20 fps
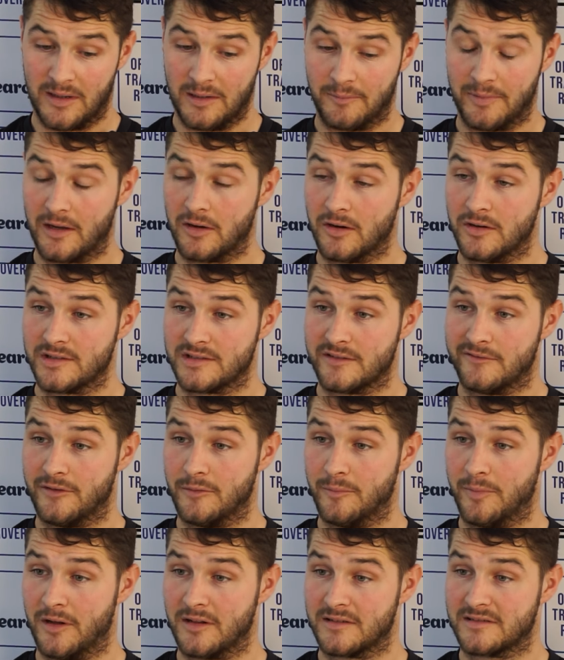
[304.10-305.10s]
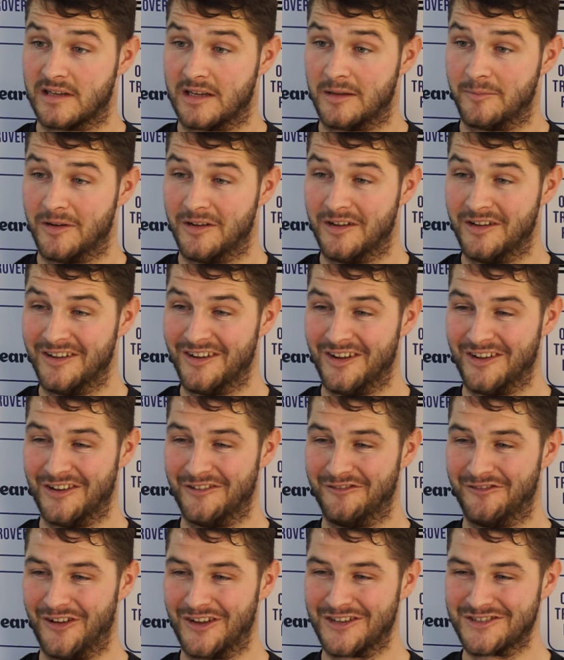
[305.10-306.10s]
we'd be going as a football team on
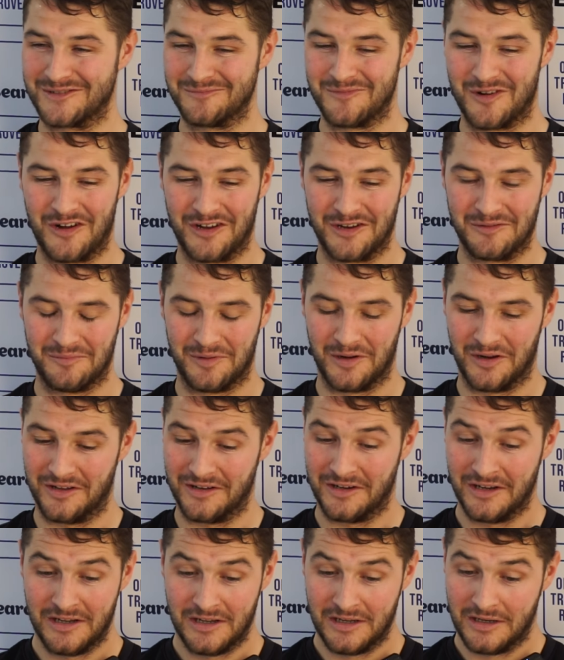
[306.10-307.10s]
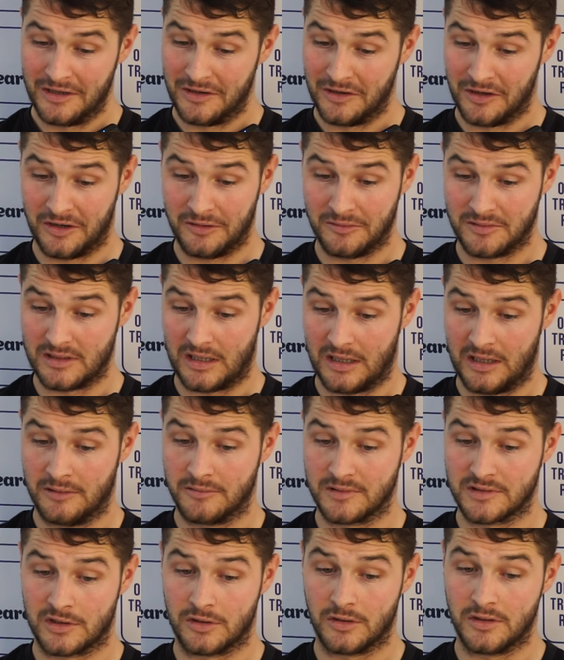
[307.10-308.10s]
a Thursday morning. But no, it
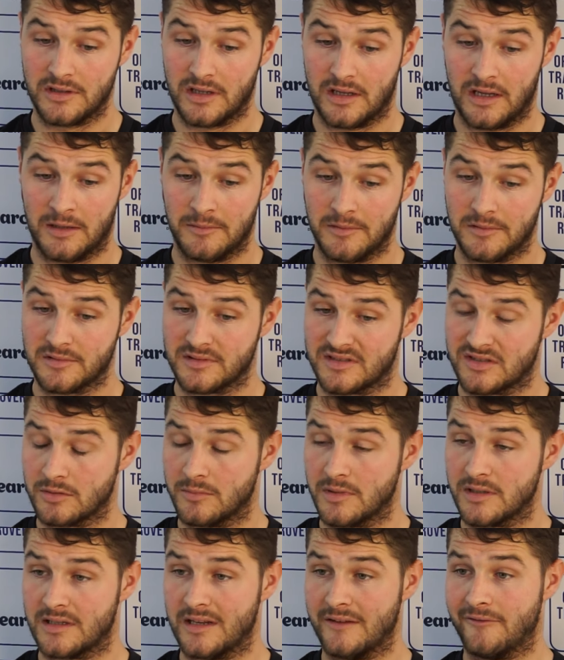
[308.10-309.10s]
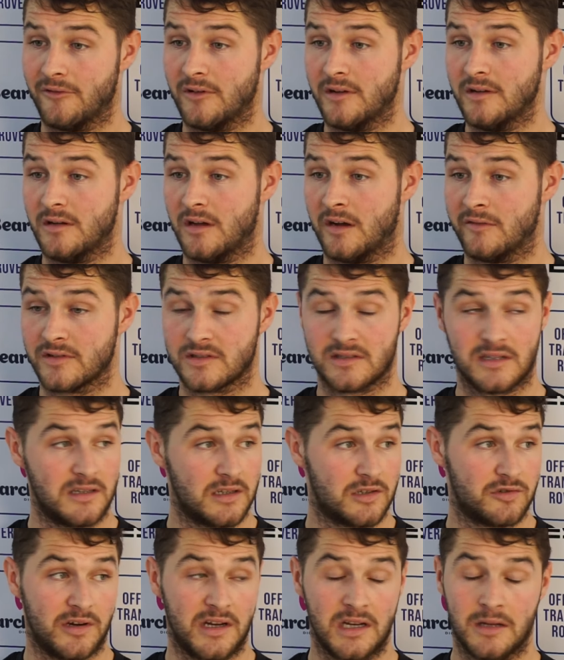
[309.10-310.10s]
was good. It was somewhat different. Obviously,
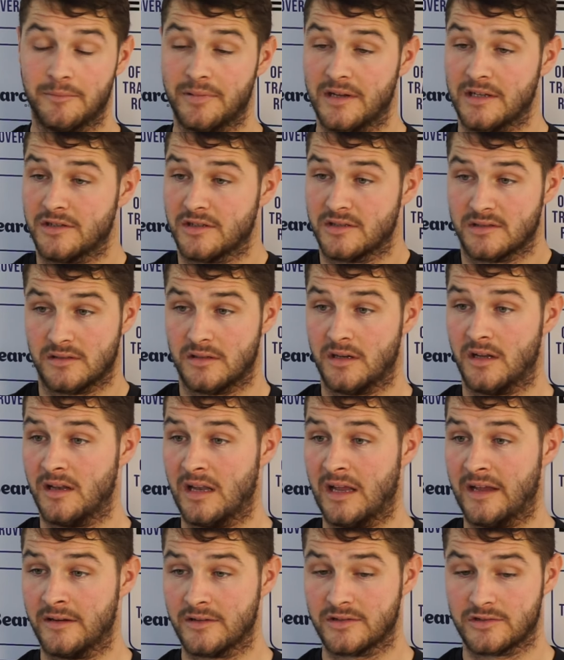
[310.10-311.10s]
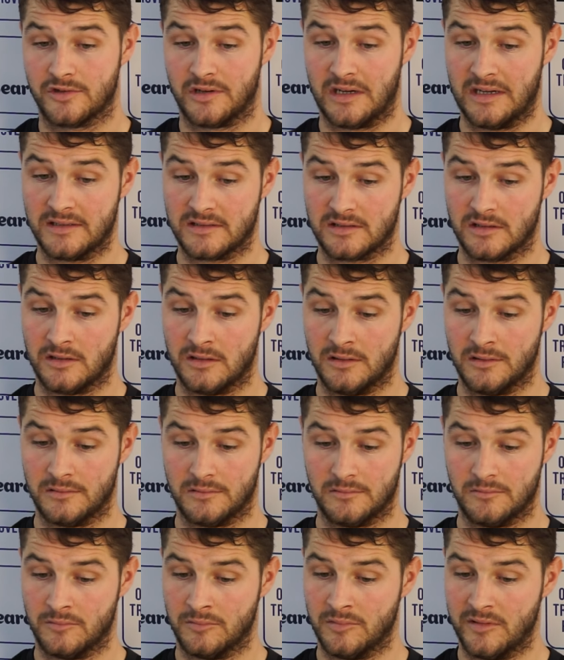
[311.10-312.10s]
the training pitches are not letting us train,
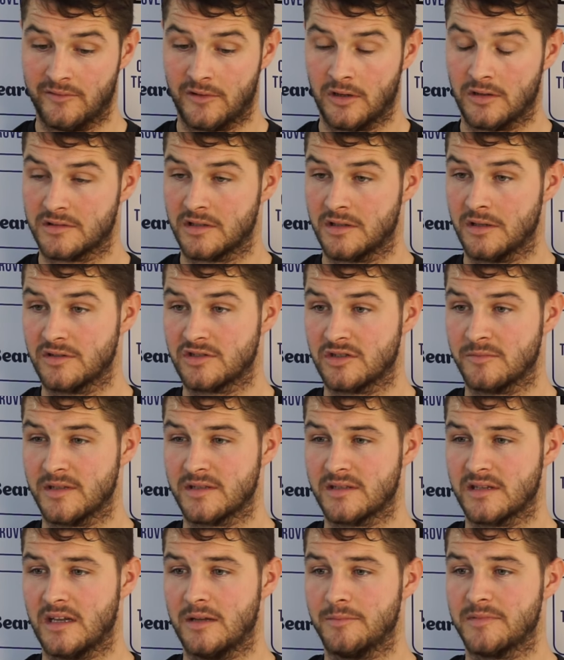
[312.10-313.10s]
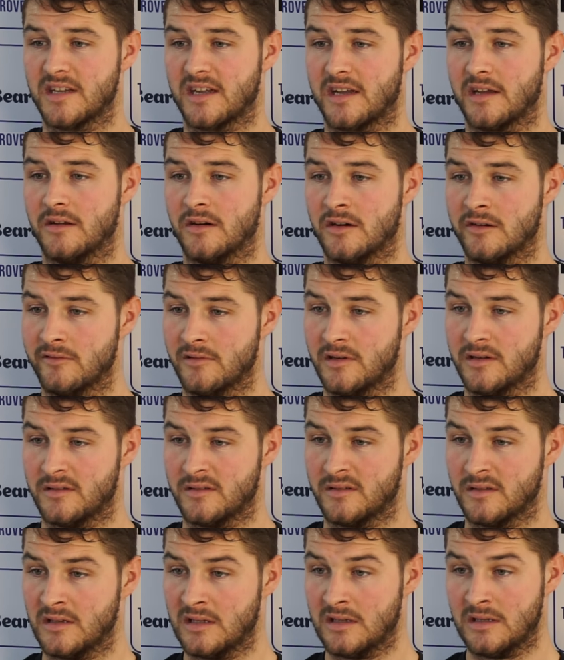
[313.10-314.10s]
so we've got to do something to keep ticking over.
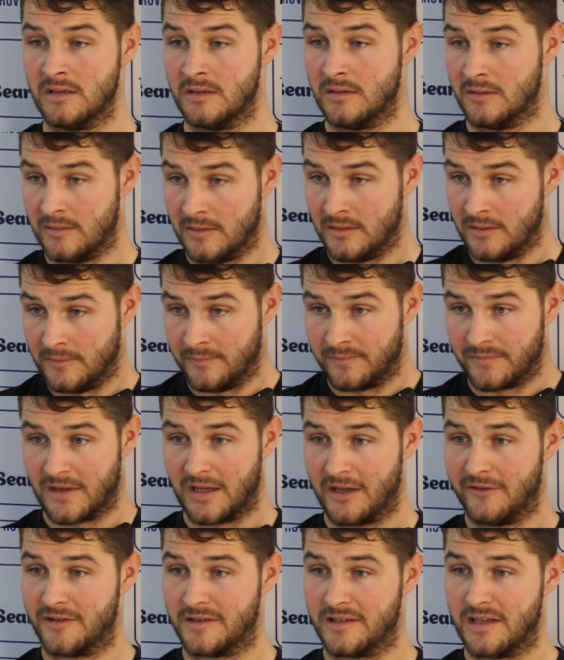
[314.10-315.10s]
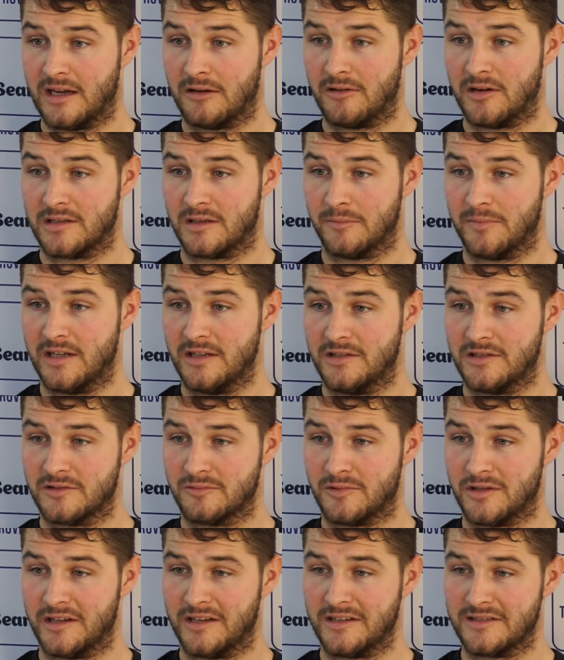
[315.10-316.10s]
And if a day out at the beach
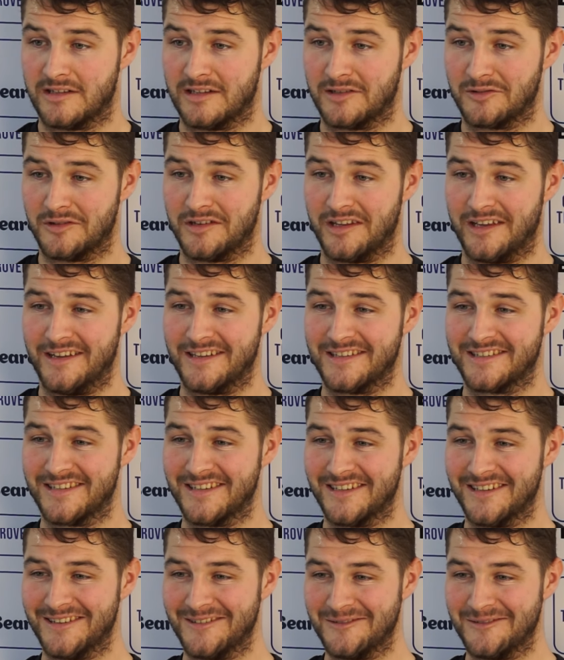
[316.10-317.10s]
is what it is, that's what it is.